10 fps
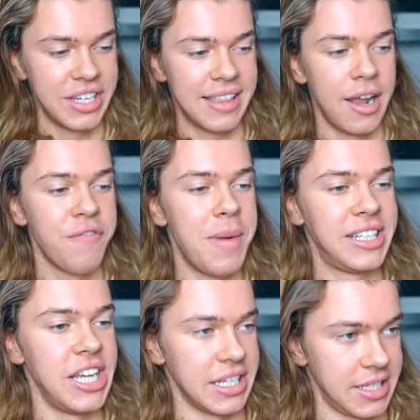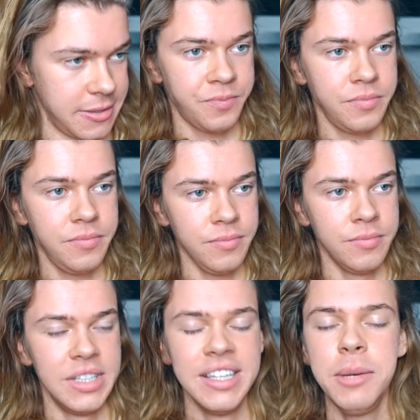to get that off my chest.
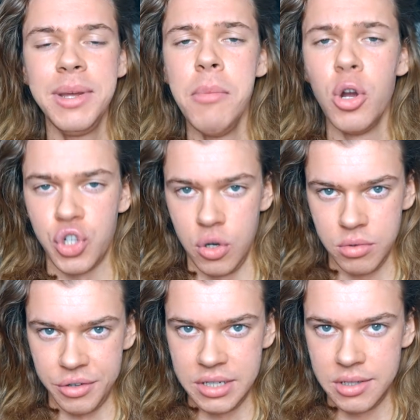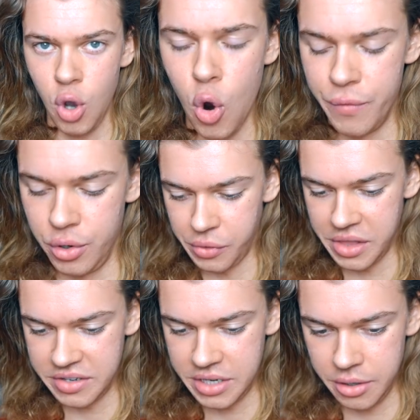A little bit emotional, because it's over for
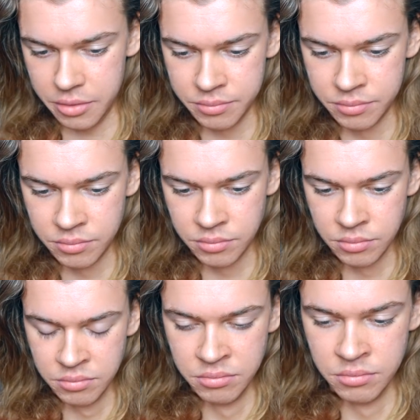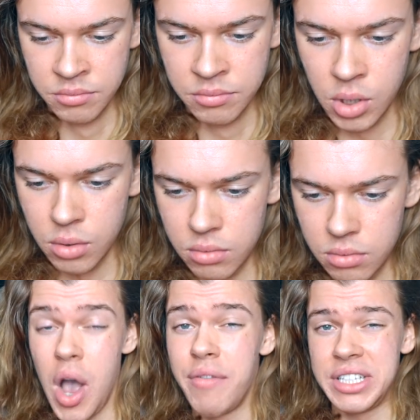this year.
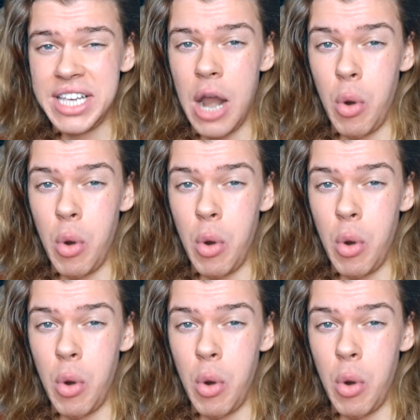So obviously I